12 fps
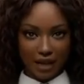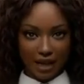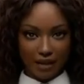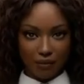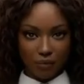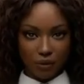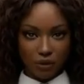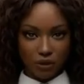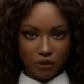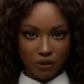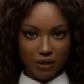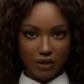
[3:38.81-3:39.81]
and
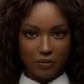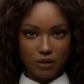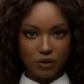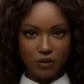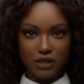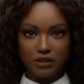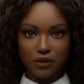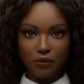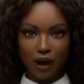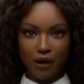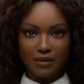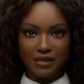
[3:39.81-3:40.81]
emotional imagery to
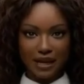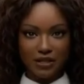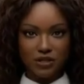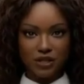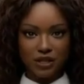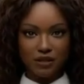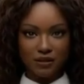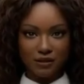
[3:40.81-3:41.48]
grab attention.